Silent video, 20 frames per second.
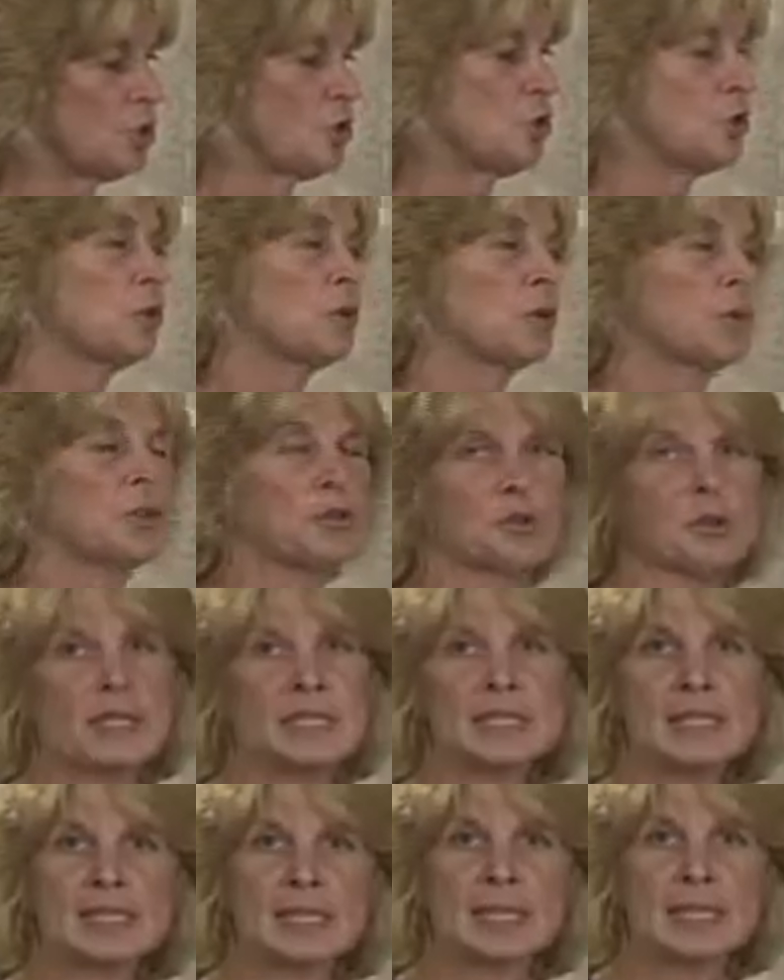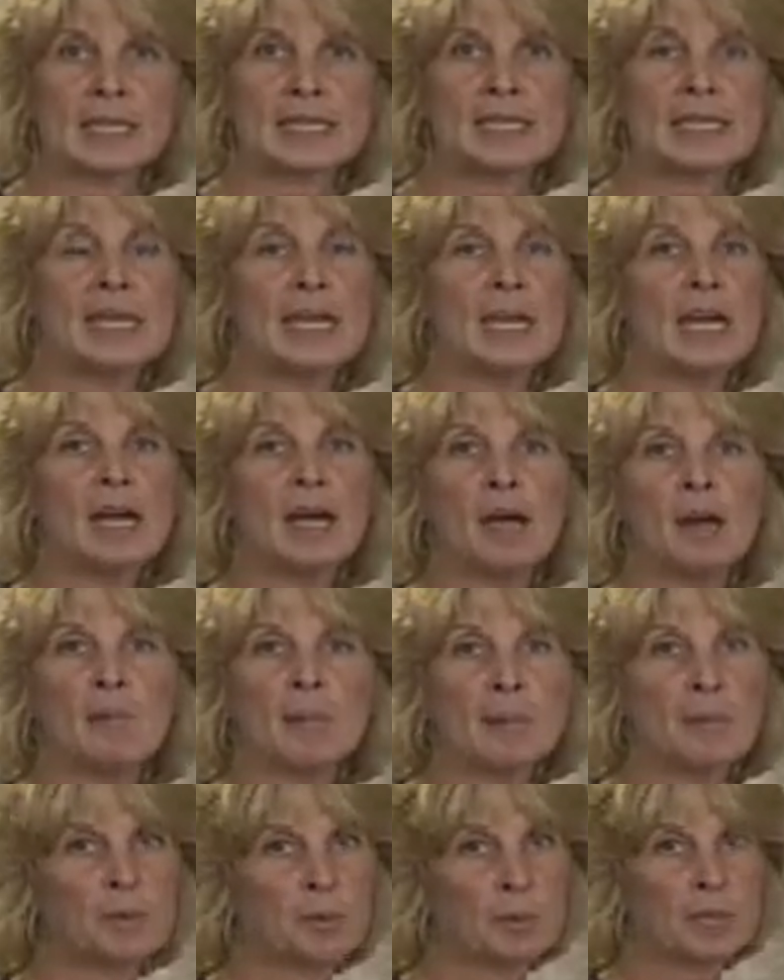to a 36.
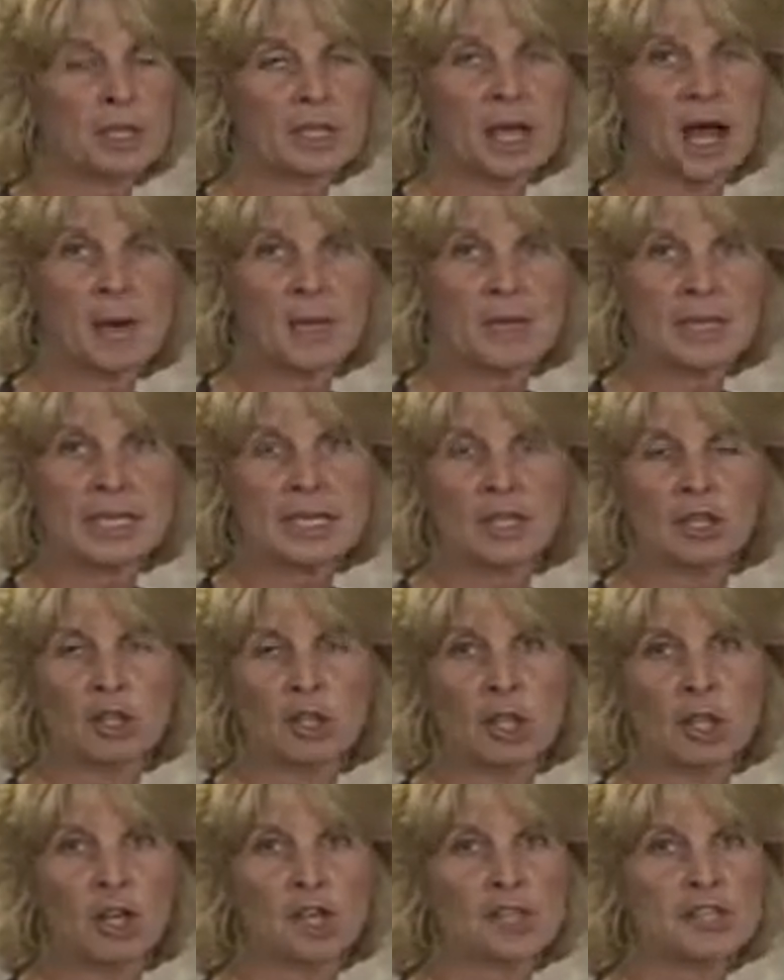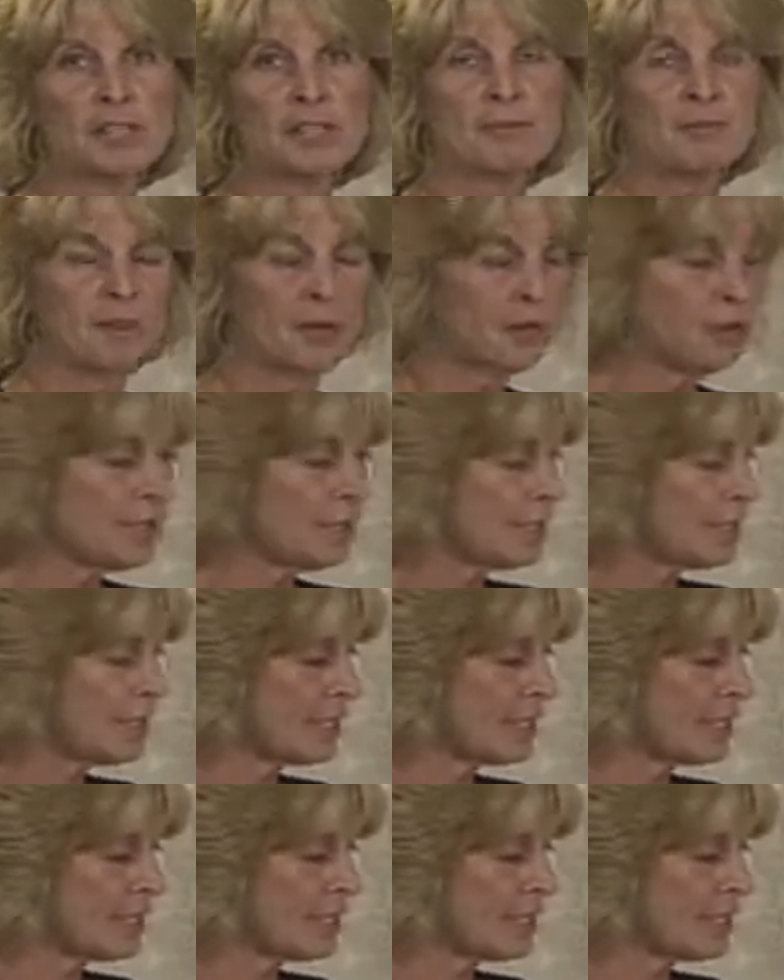Maybe would accommodate a large. It's very